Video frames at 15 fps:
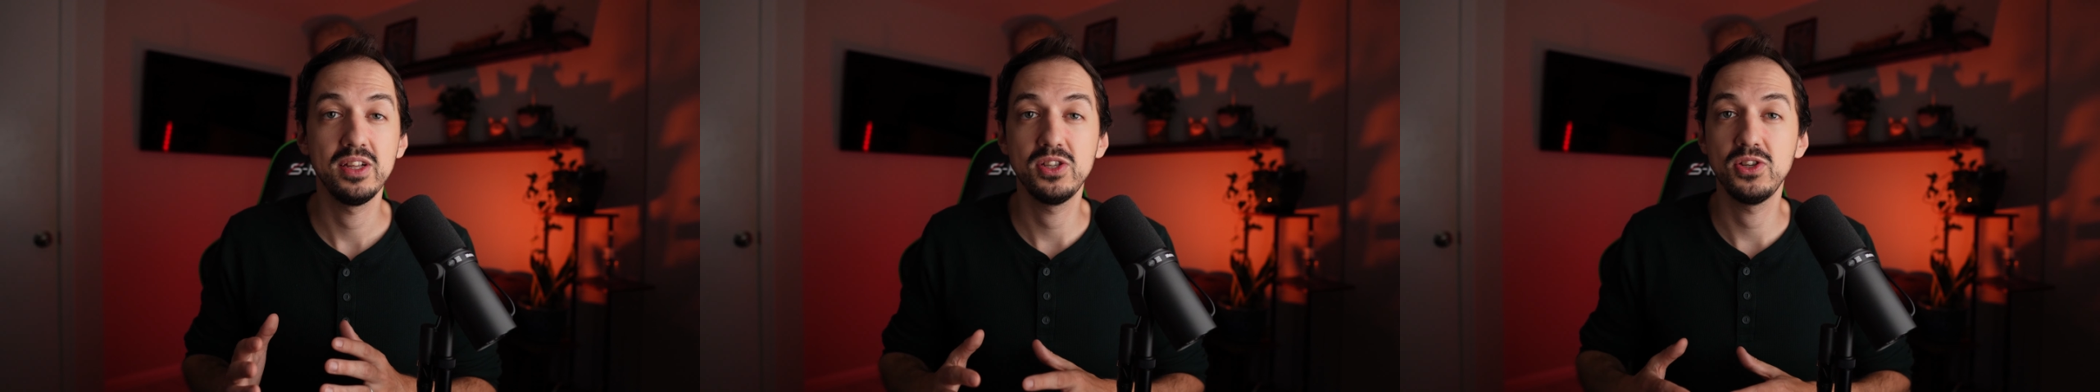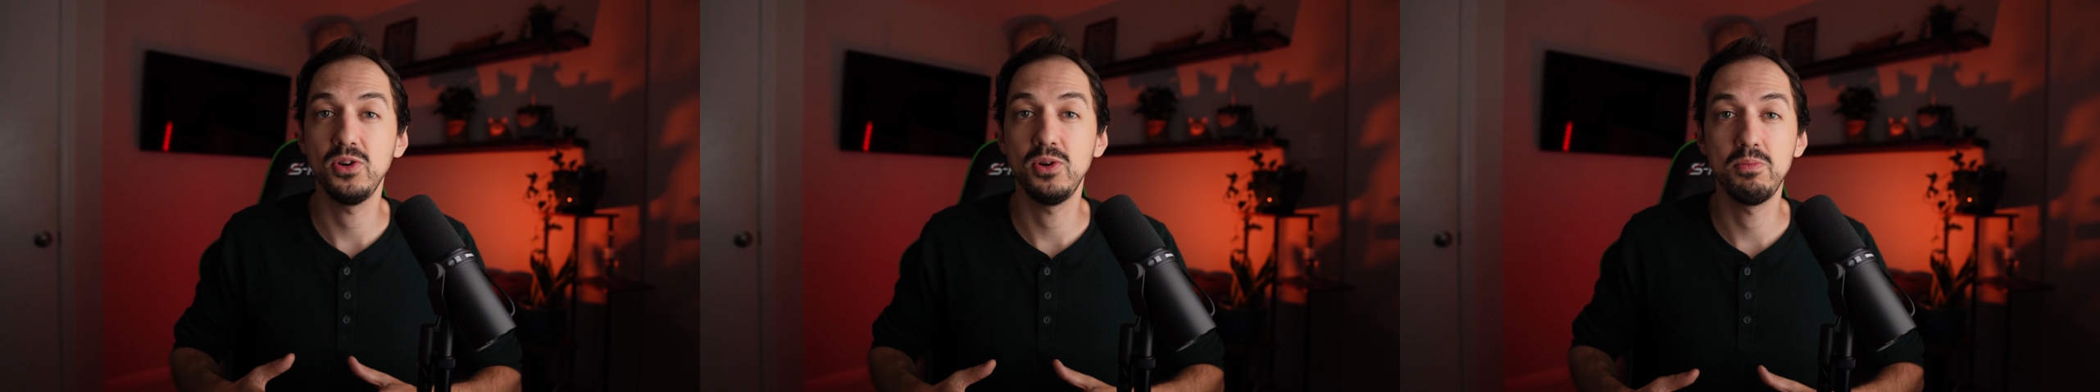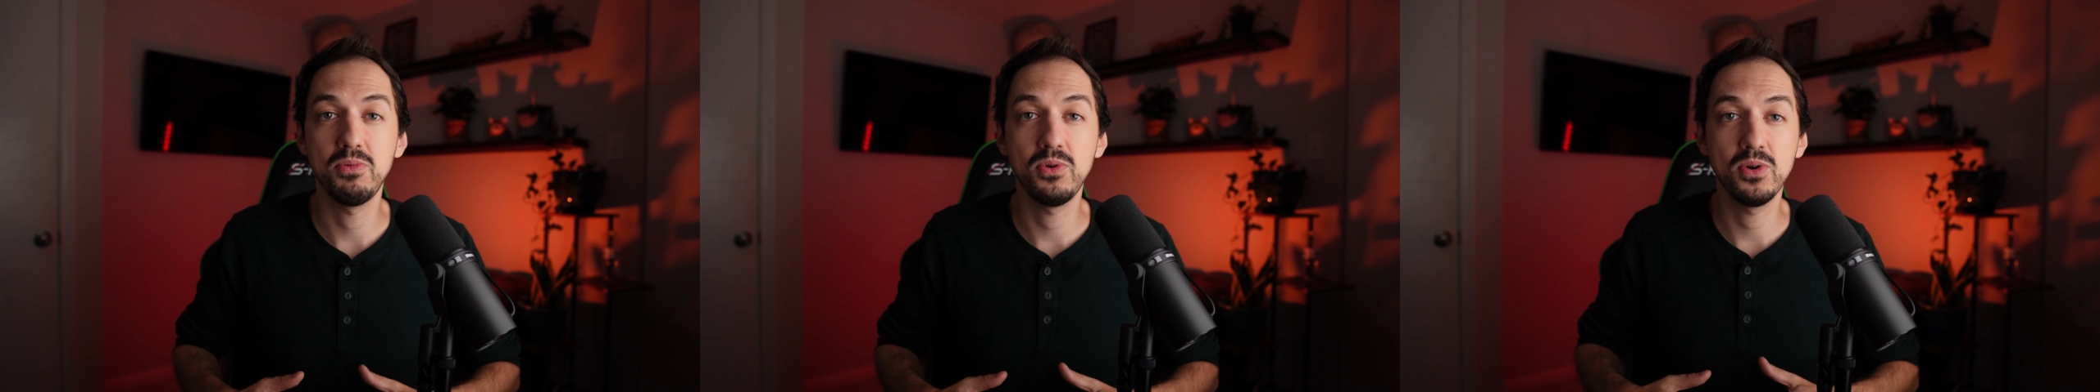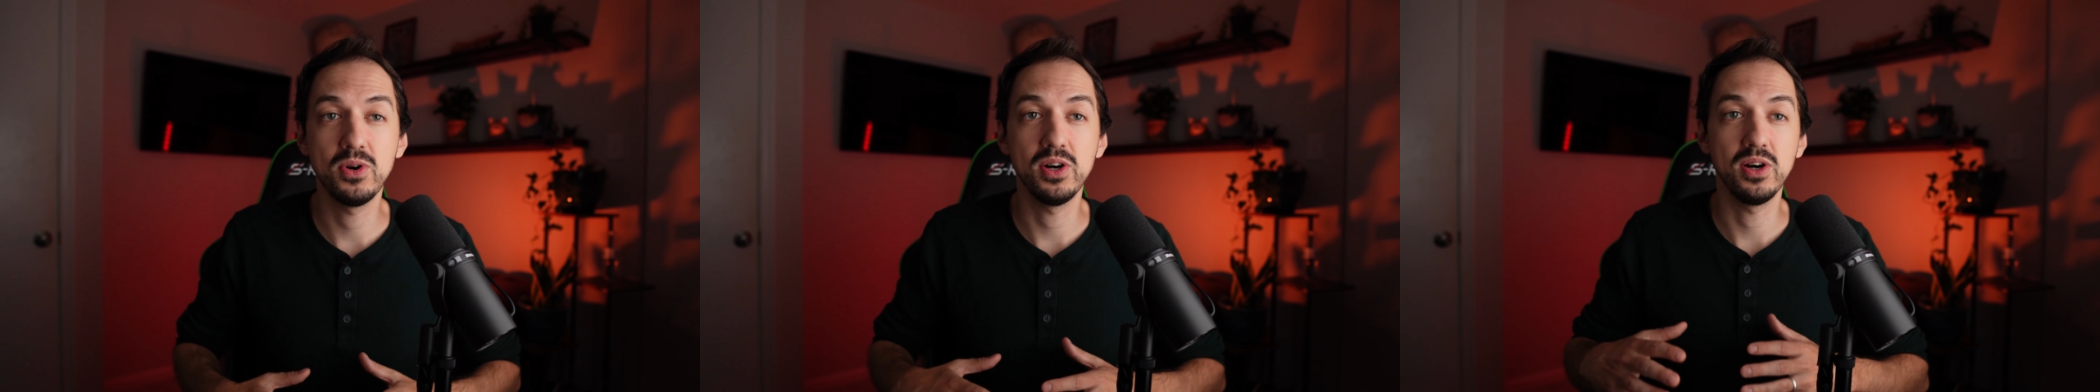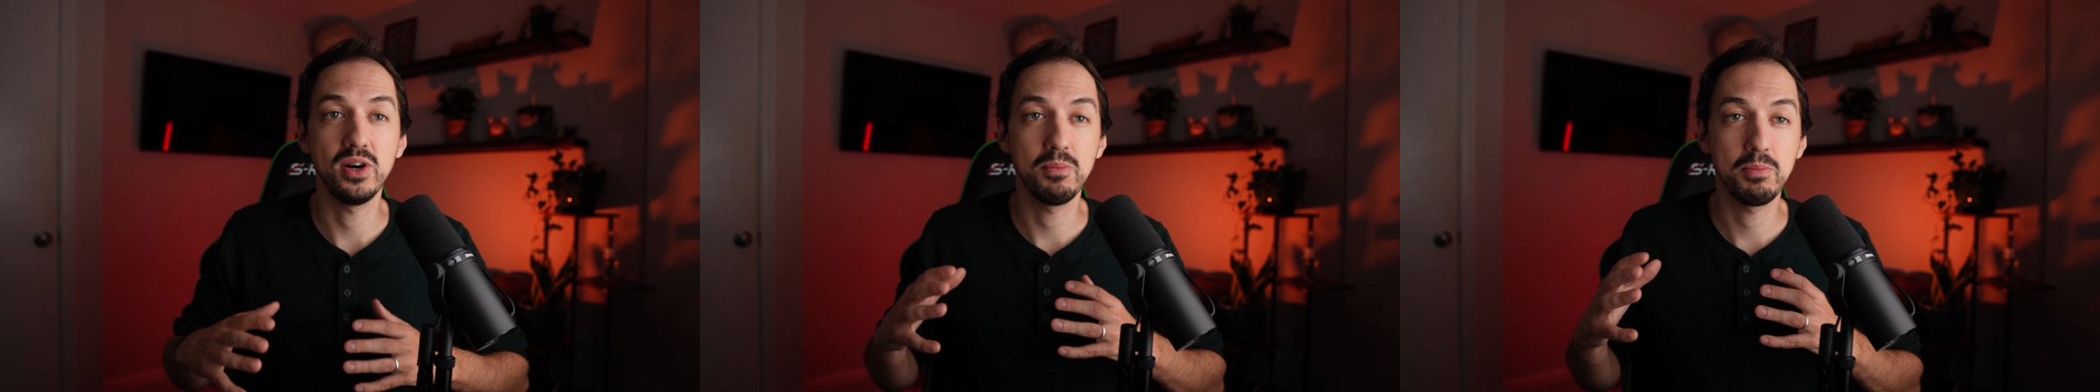to a
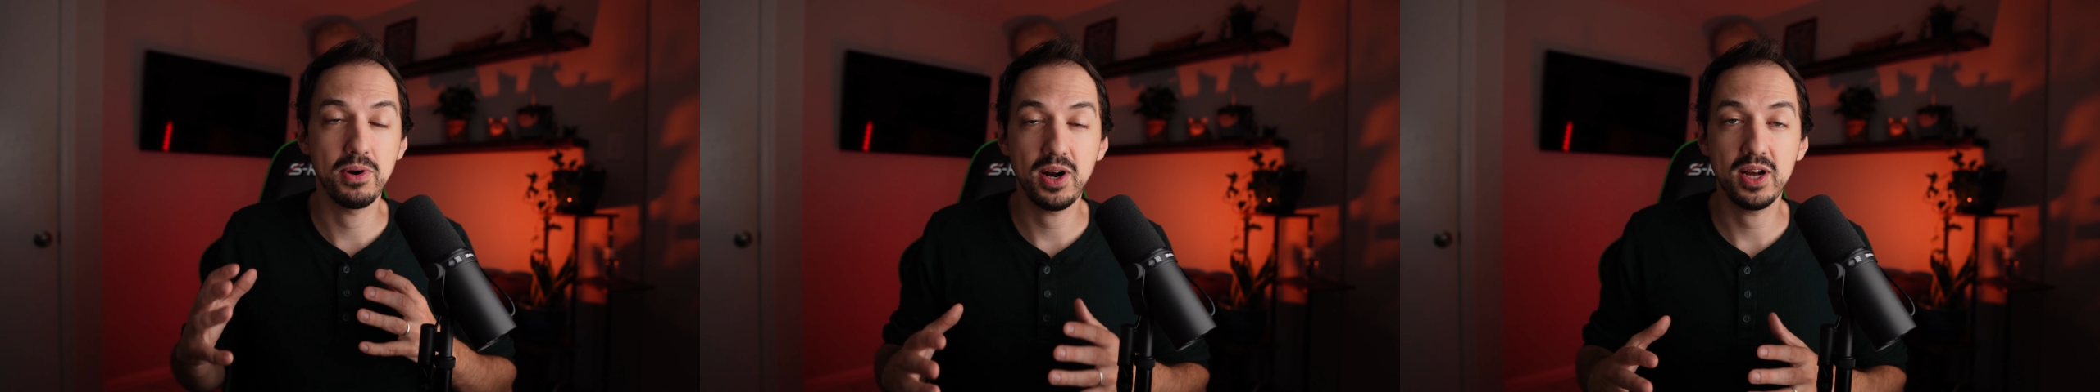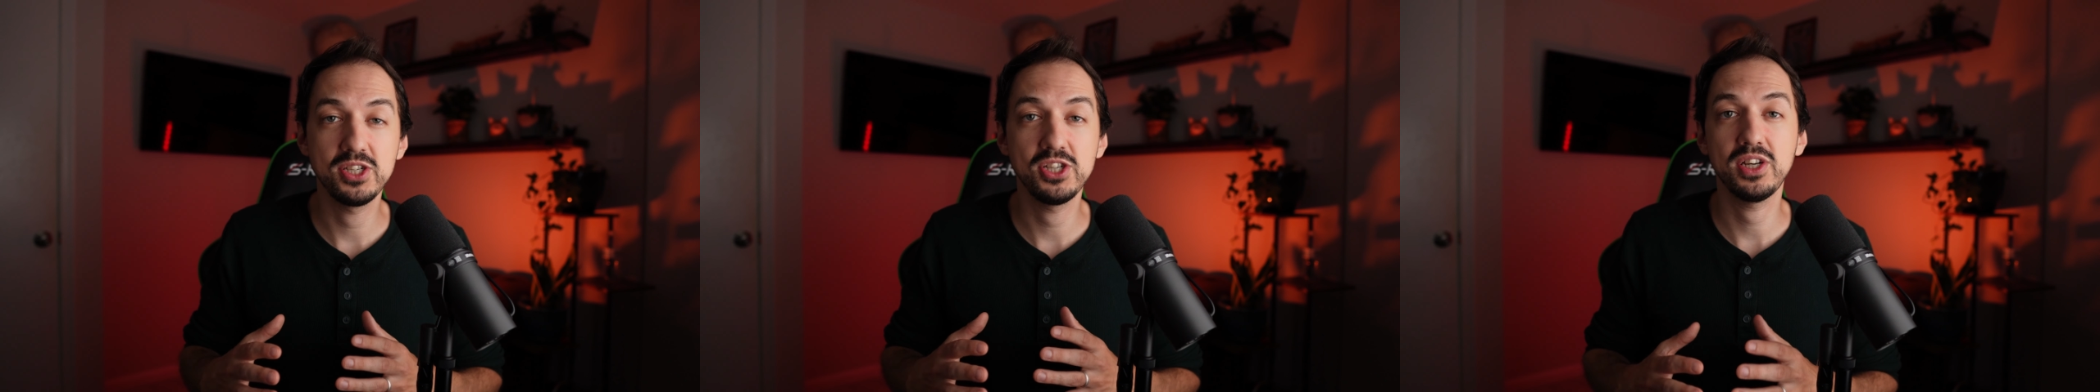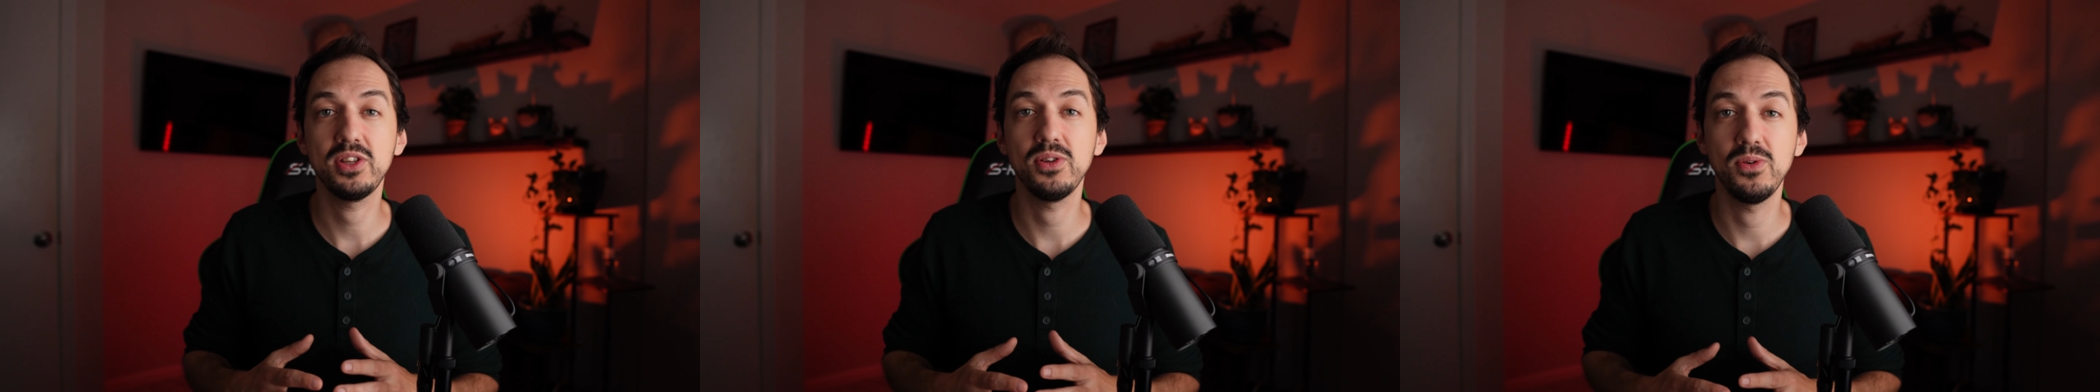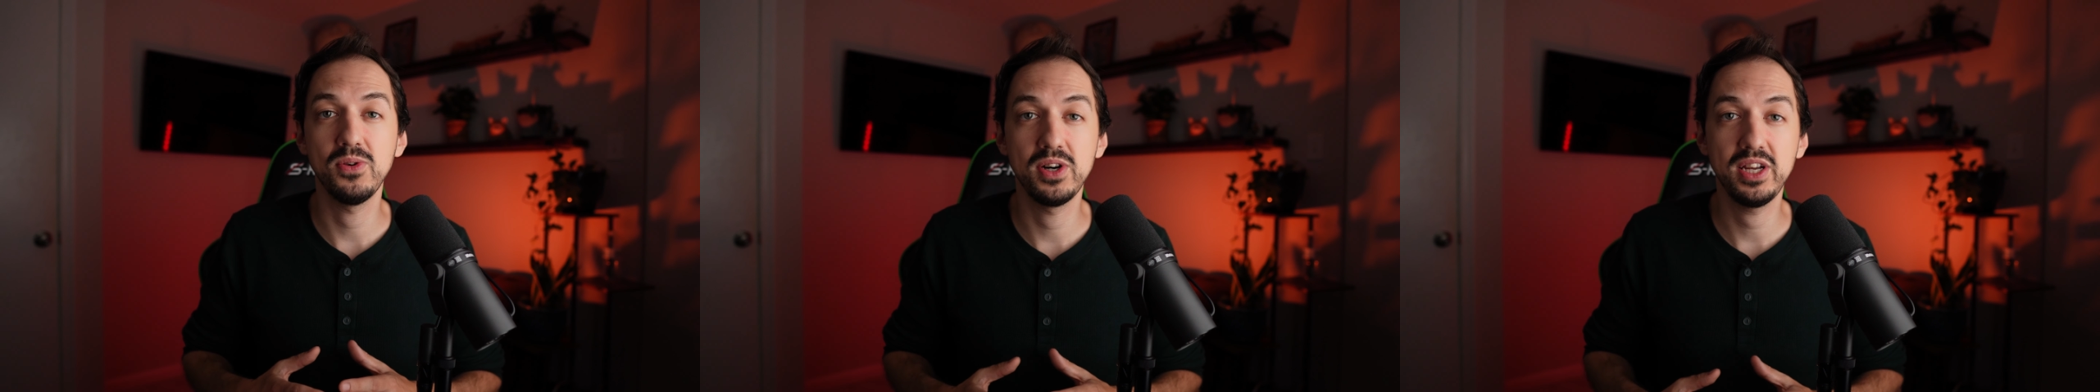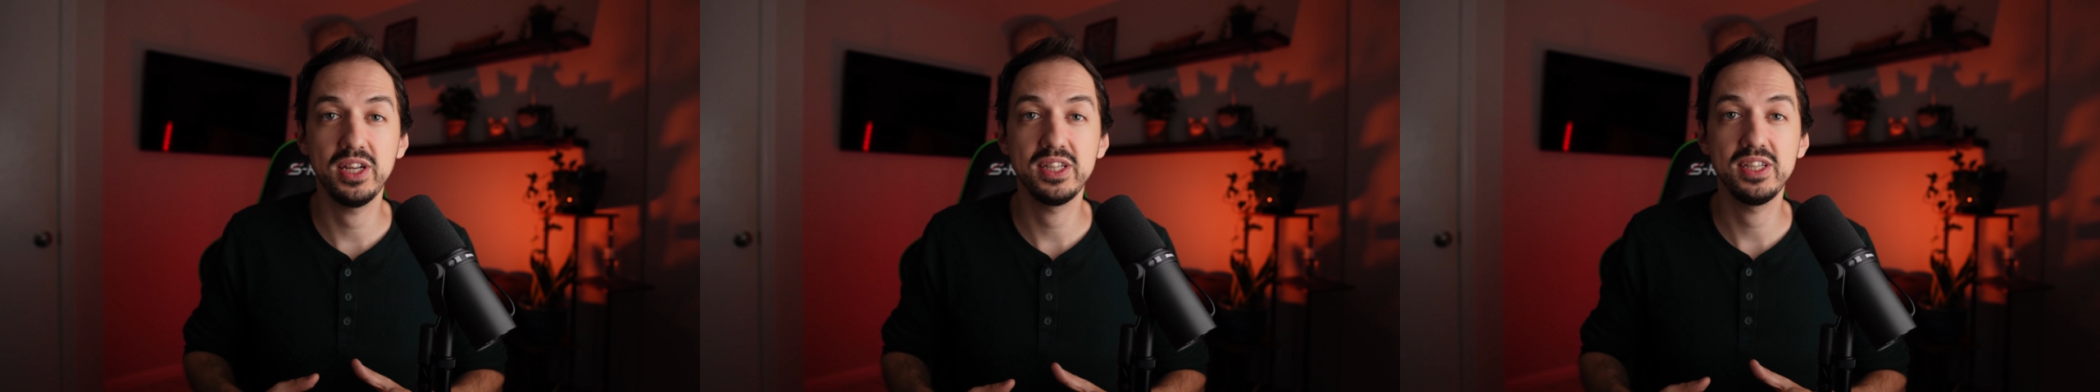more
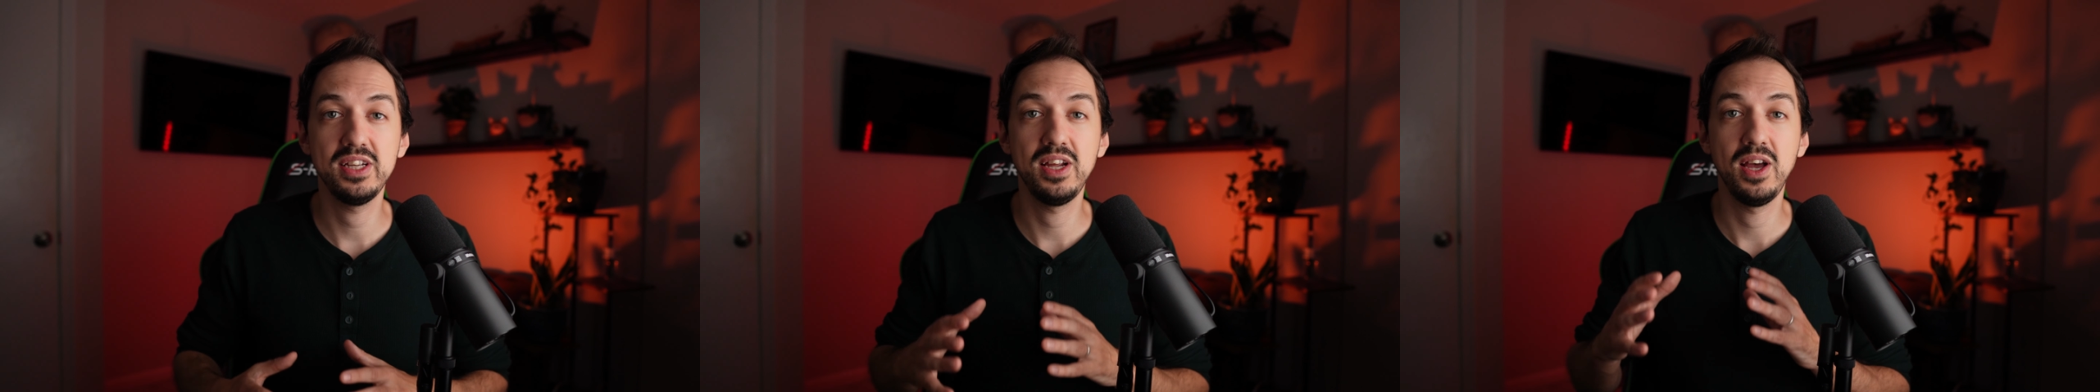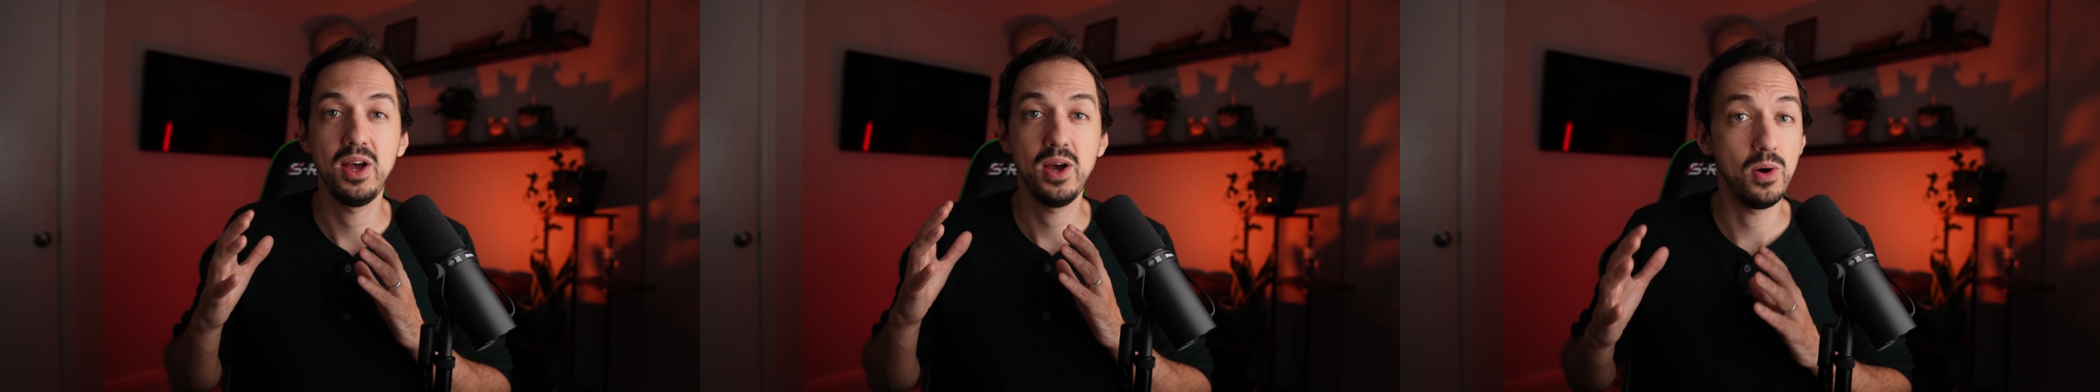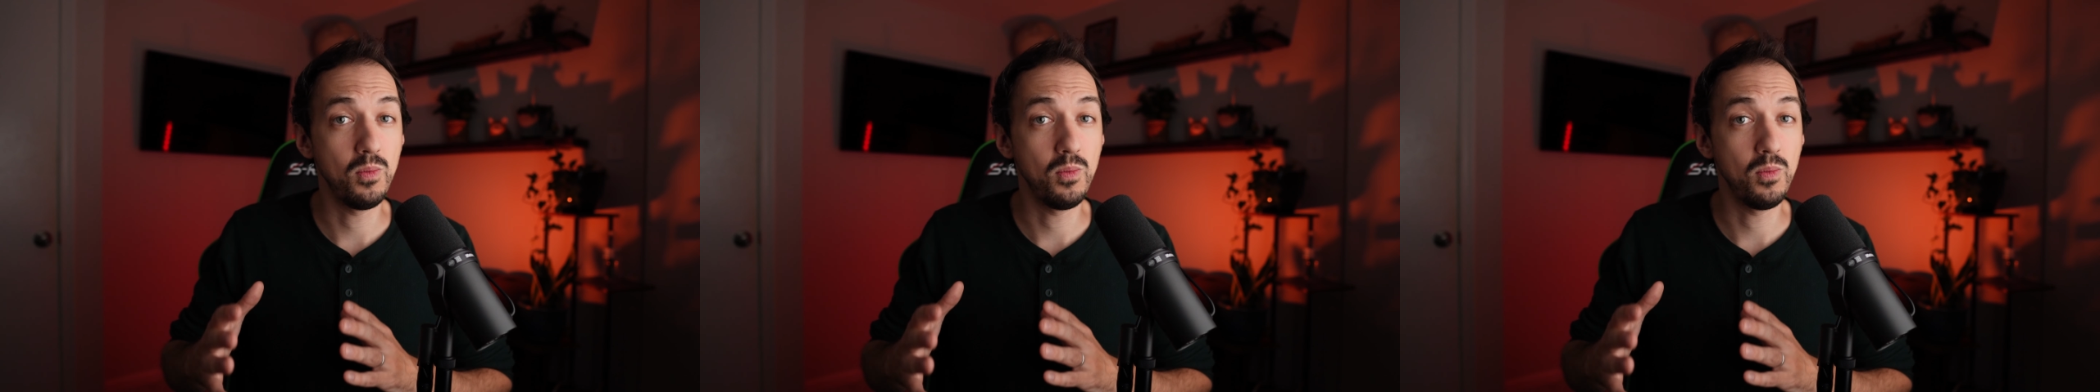project-oriented,